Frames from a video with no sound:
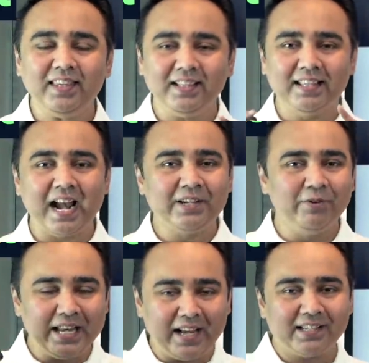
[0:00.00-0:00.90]
that
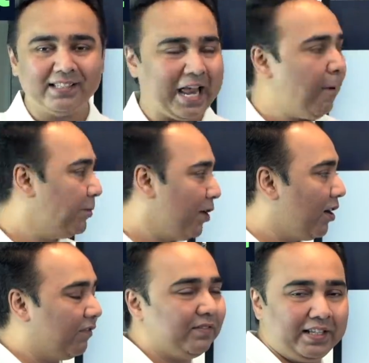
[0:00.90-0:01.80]
you take a snapshot
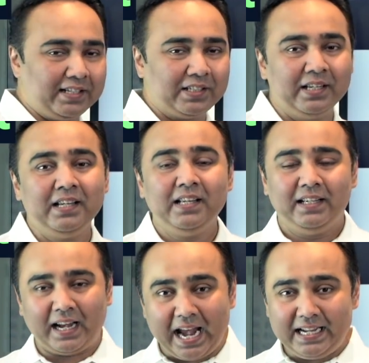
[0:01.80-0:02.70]
of this
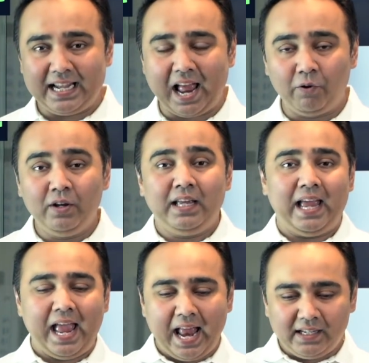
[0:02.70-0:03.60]
right now
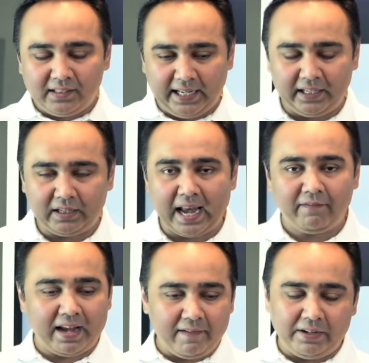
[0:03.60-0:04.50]
and think, and
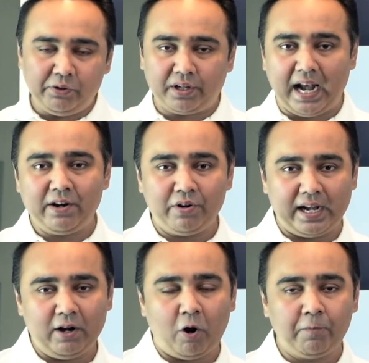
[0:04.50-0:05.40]
whenever you try to
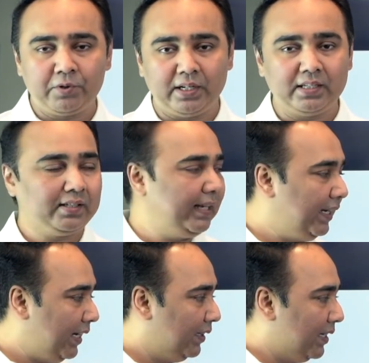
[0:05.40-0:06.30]
trade options,
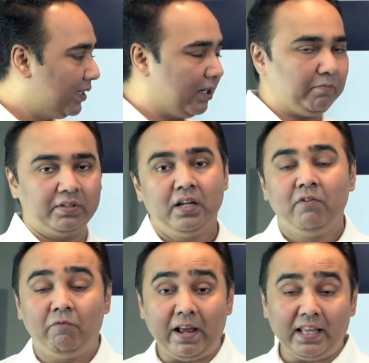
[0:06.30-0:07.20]
think in this terms:
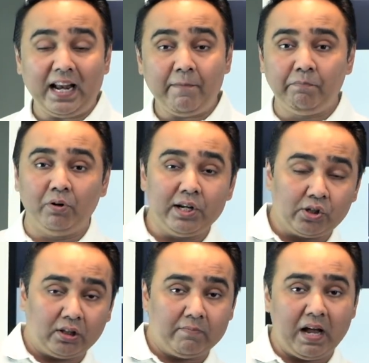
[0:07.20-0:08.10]
whether I'm bullish
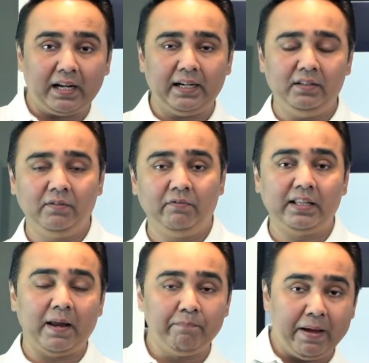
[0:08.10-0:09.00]
on the market,
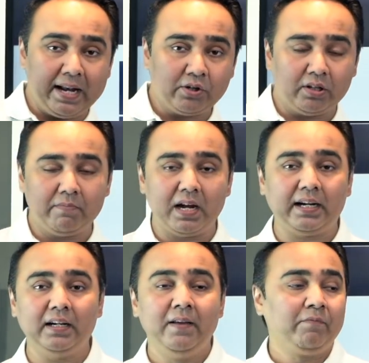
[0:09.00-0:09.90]
whether I'm bearish on the
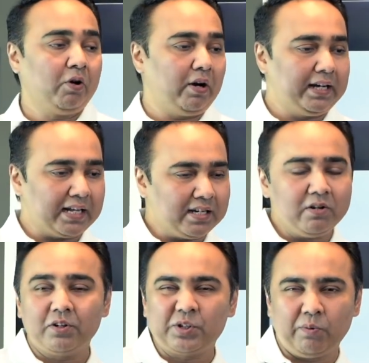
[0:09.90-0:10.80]
market, or it doesn't
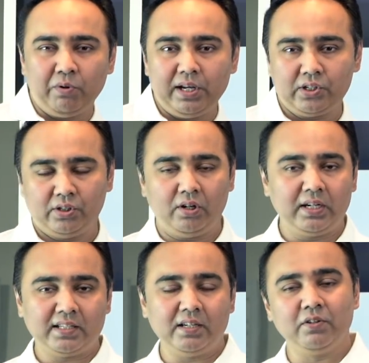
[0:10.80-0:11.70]
look so bullish or
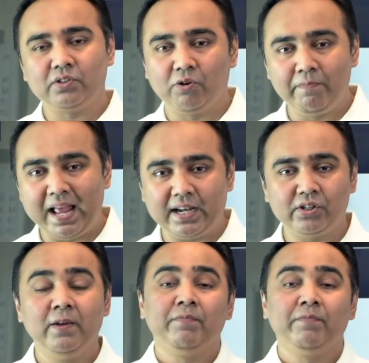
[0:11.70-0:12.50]
doesn't look so bearish,